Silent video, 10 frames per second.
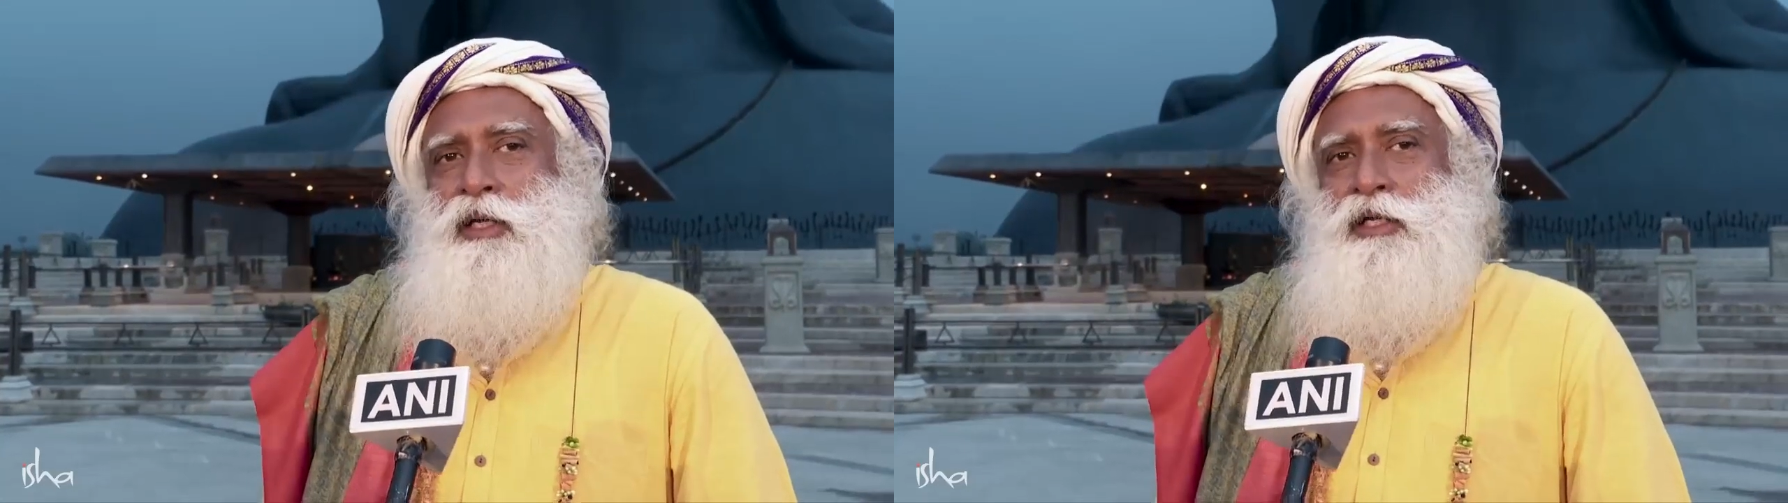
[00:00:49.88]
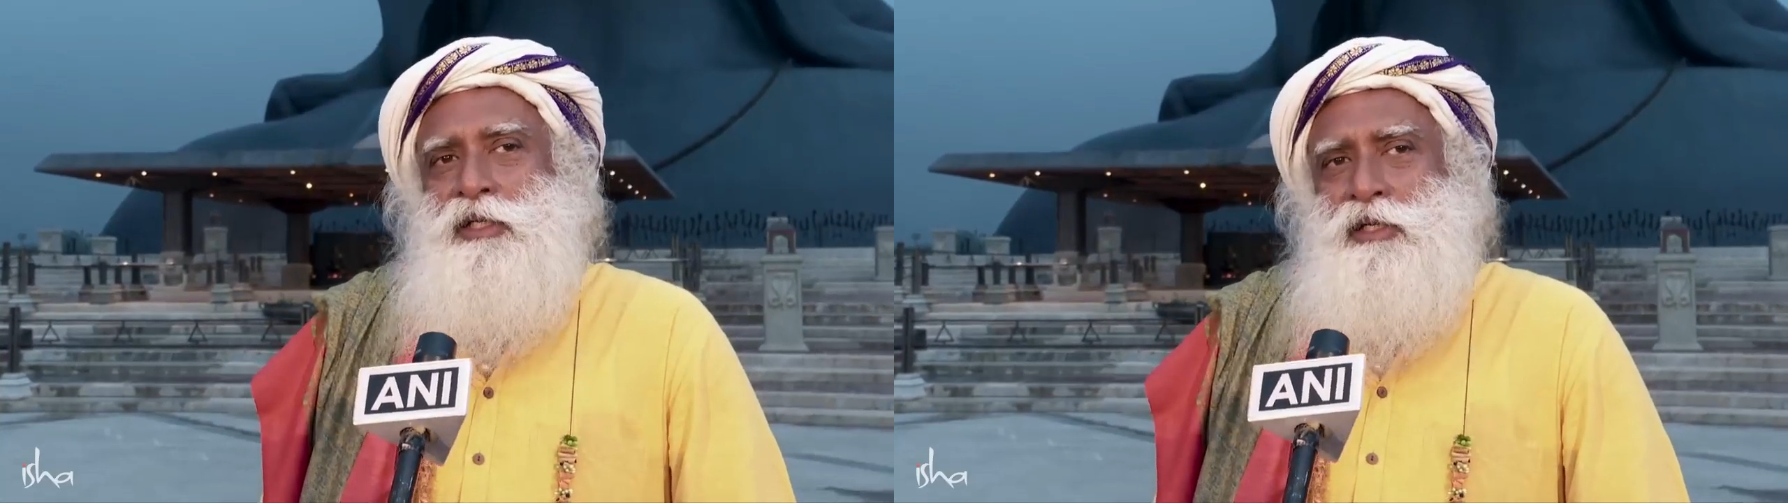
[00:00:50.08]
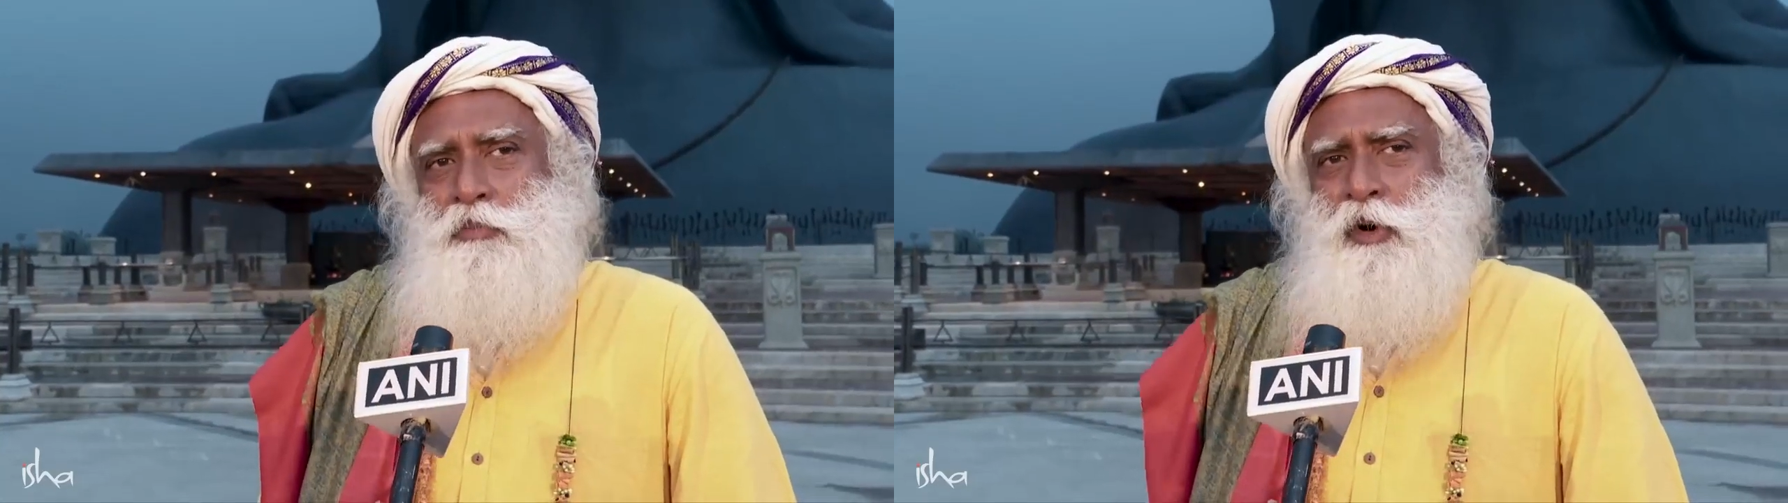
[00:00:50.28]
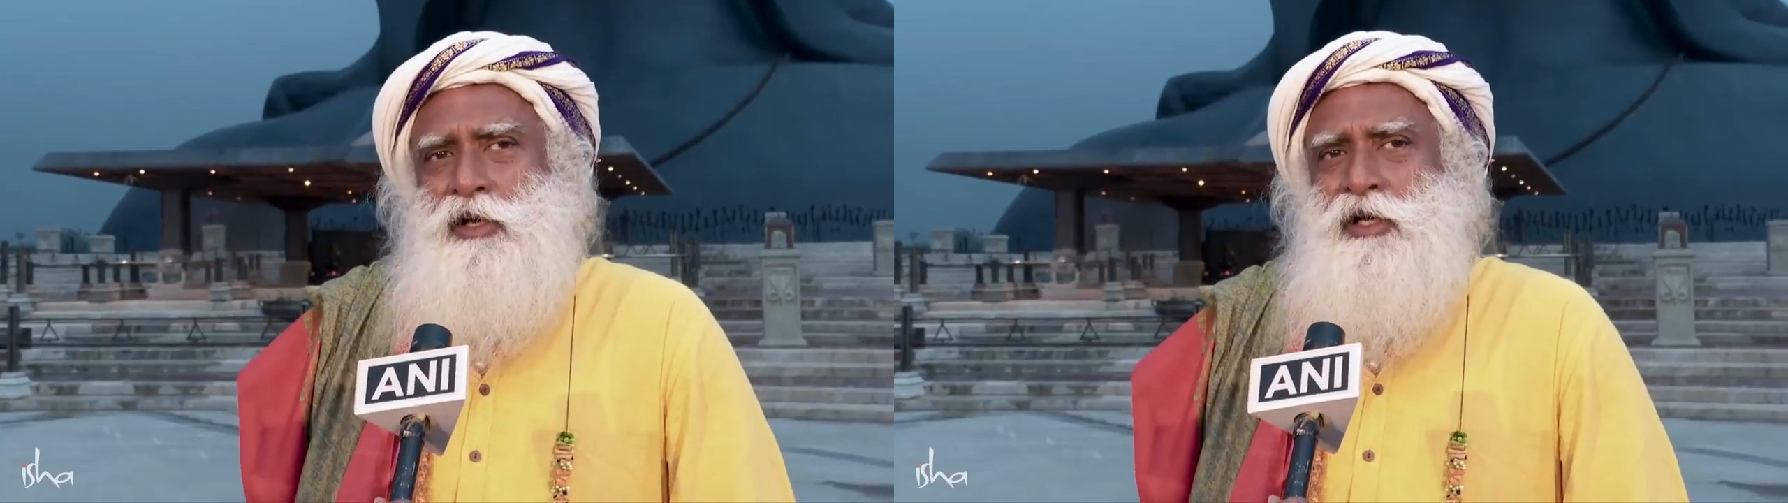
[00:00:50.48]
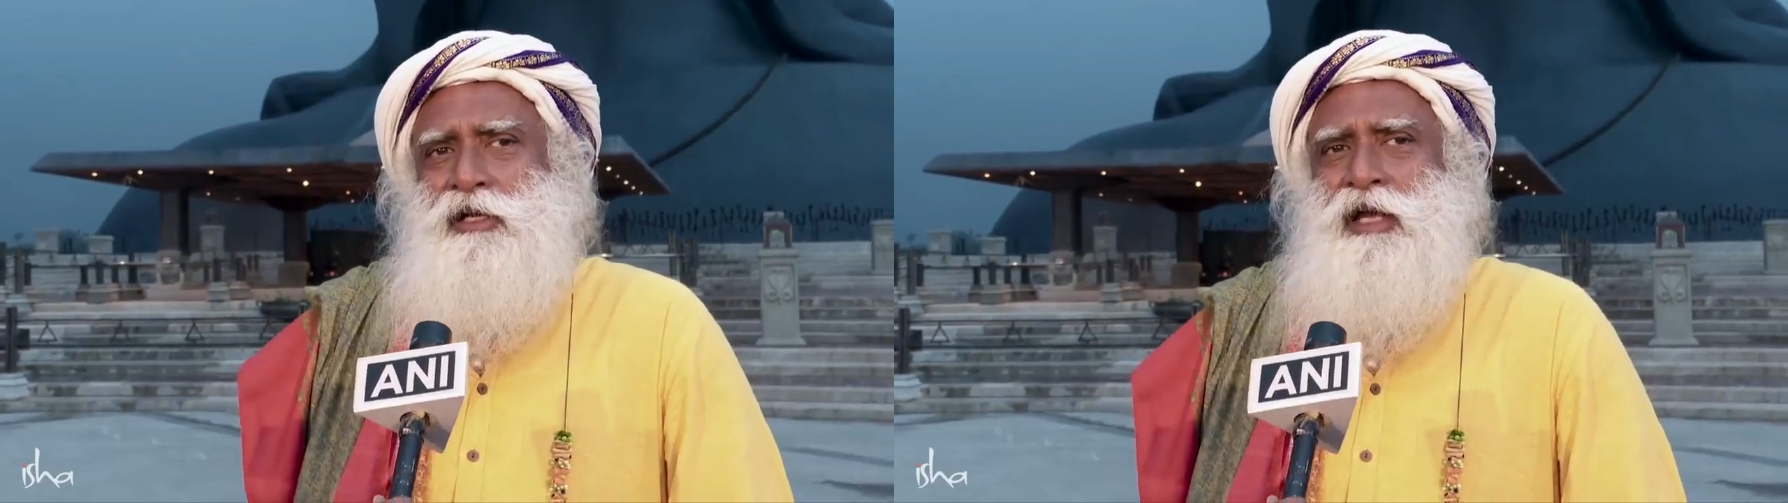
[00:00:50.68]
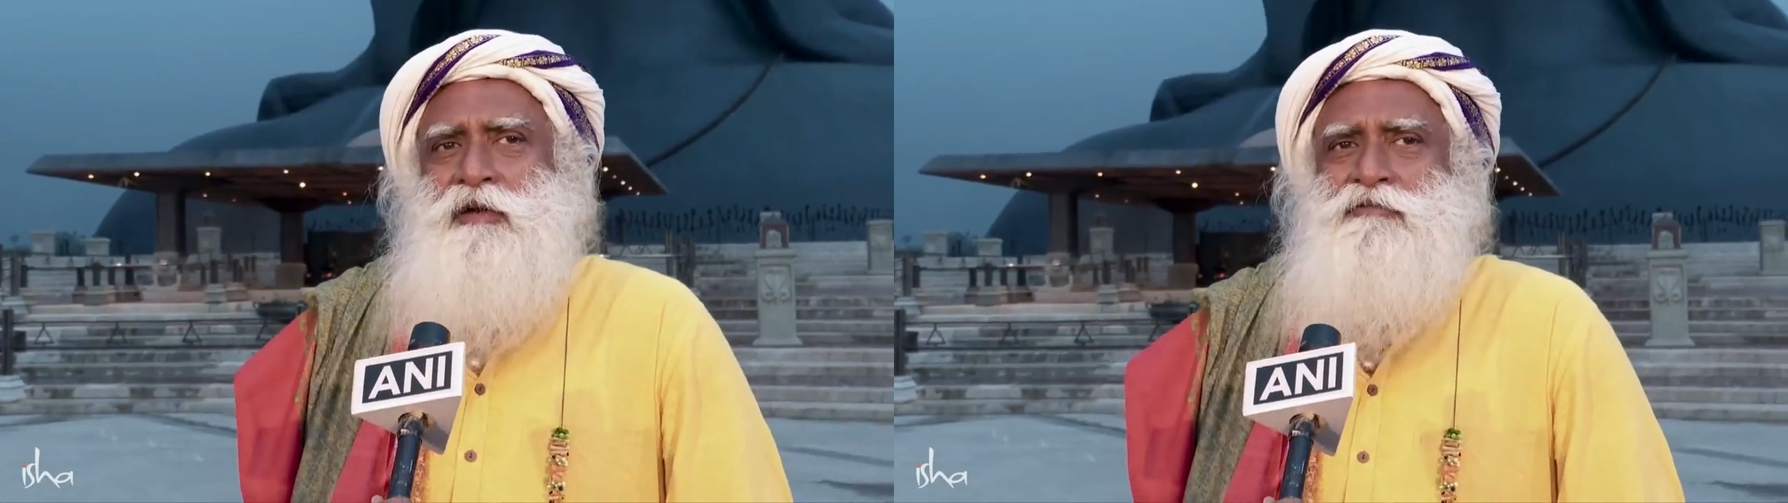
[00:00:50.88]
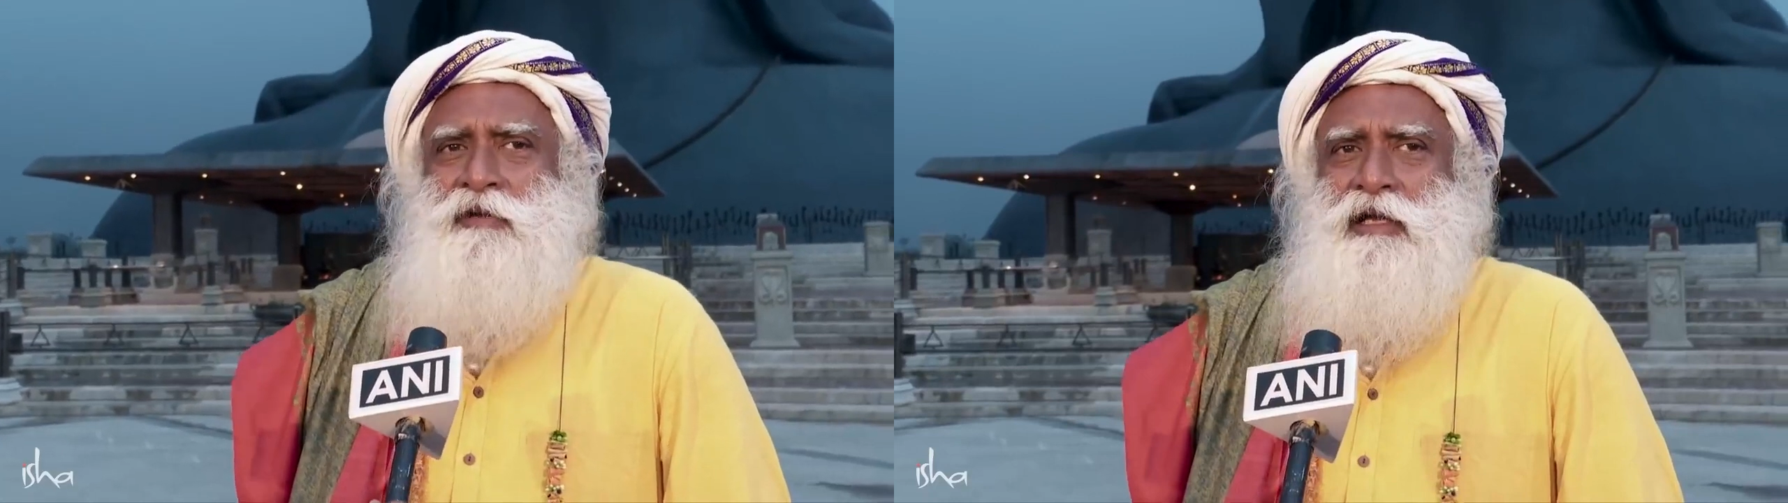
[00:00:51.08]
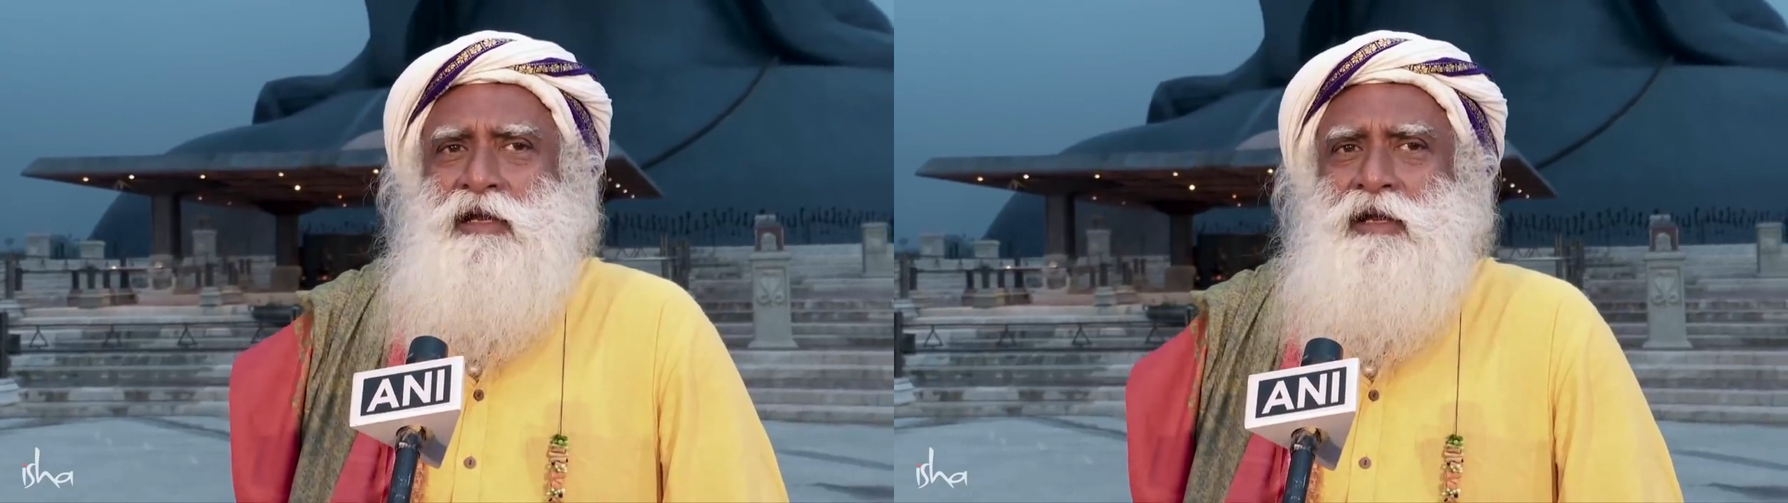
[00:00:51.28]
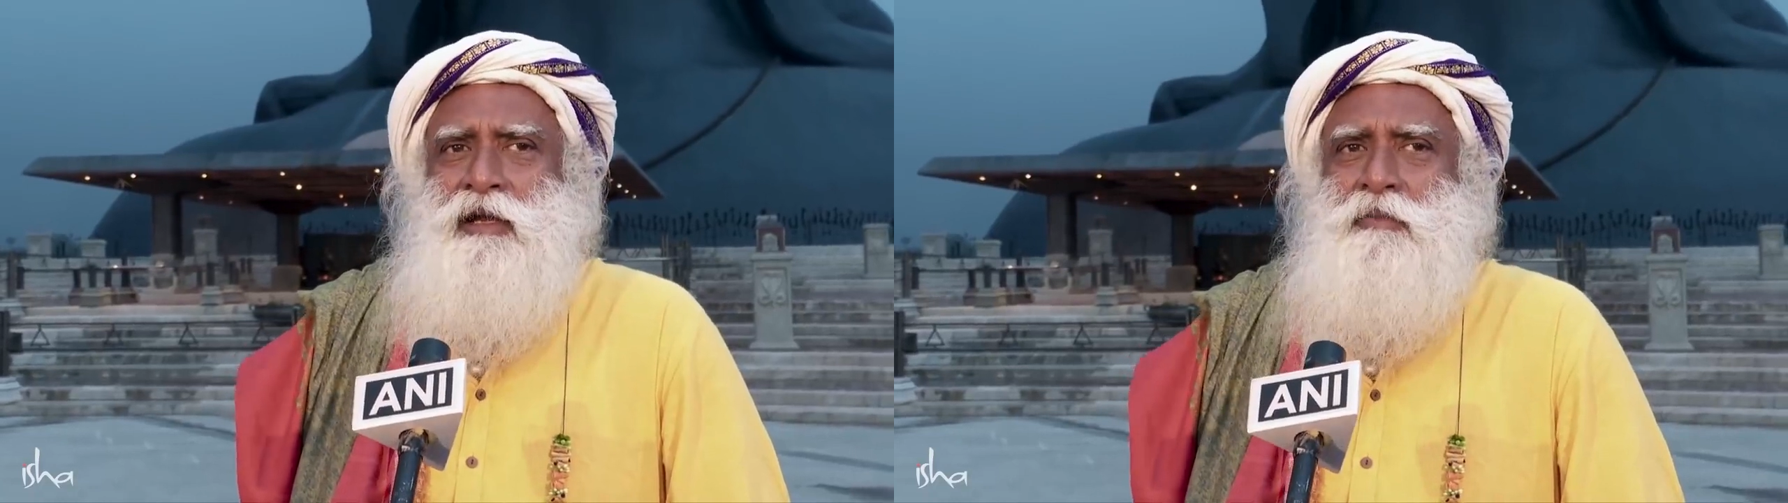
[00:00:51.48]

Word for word: it is important, I feel